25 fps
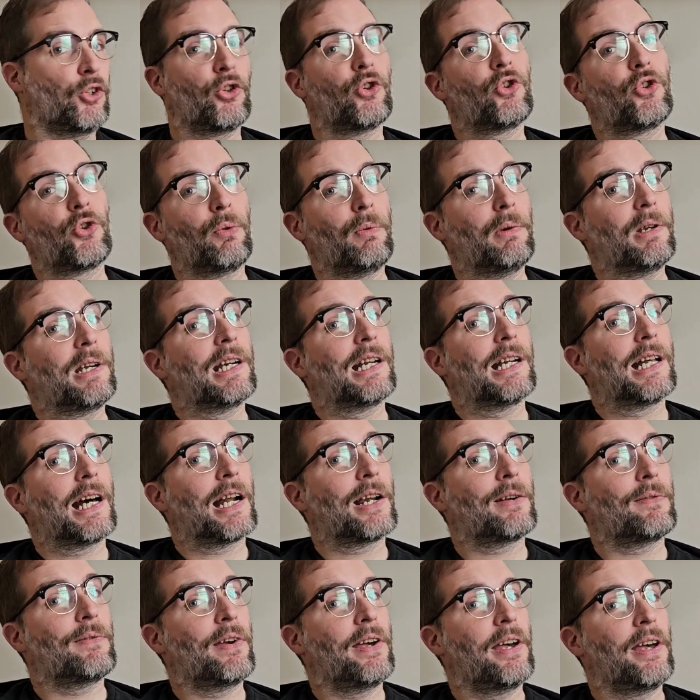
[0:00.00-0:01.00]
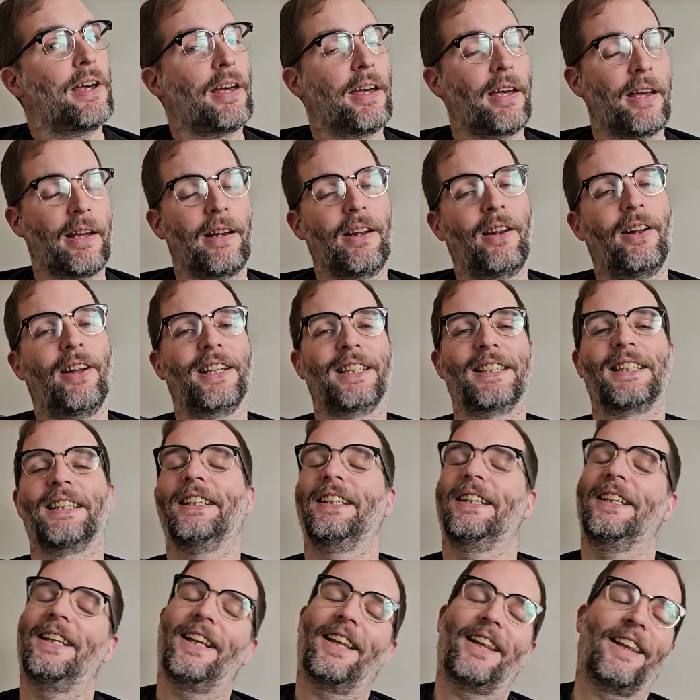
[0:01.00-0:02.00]
should we get out of here, like,
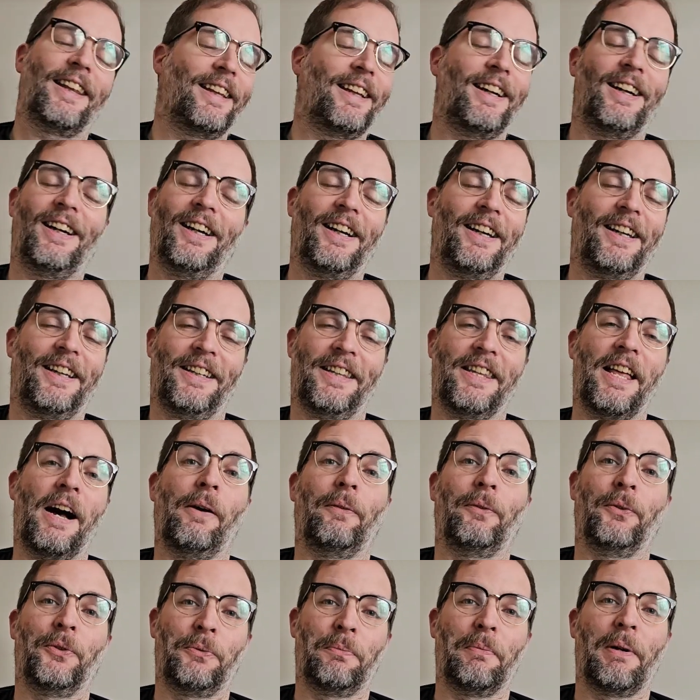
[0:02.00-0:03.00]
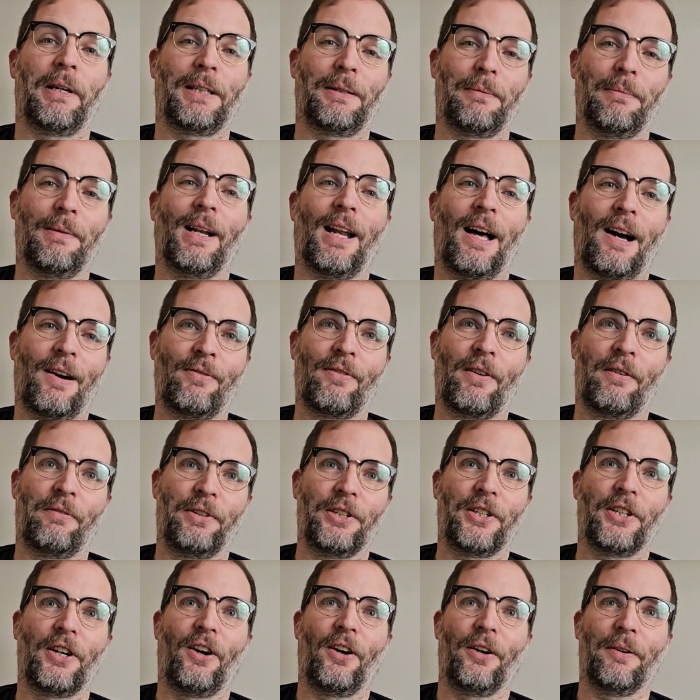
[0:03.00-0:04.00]
and that was making me laugh every
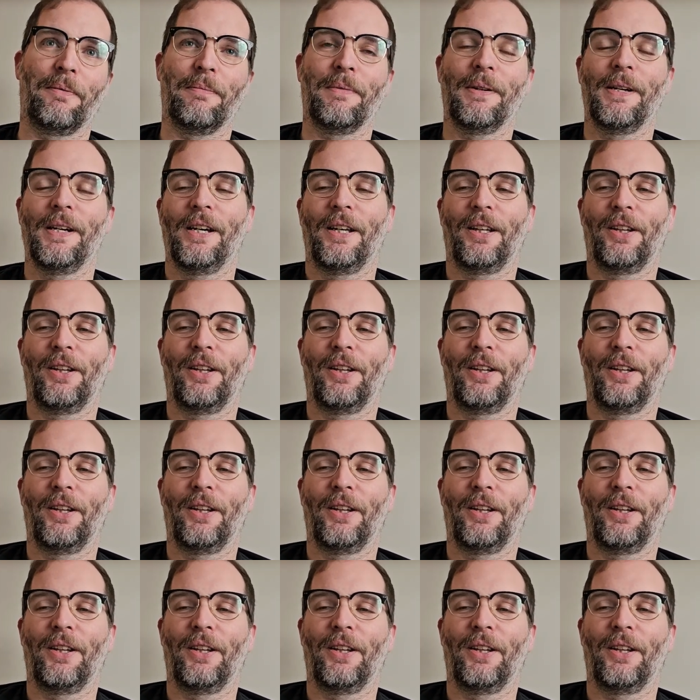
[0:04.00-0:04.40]
time.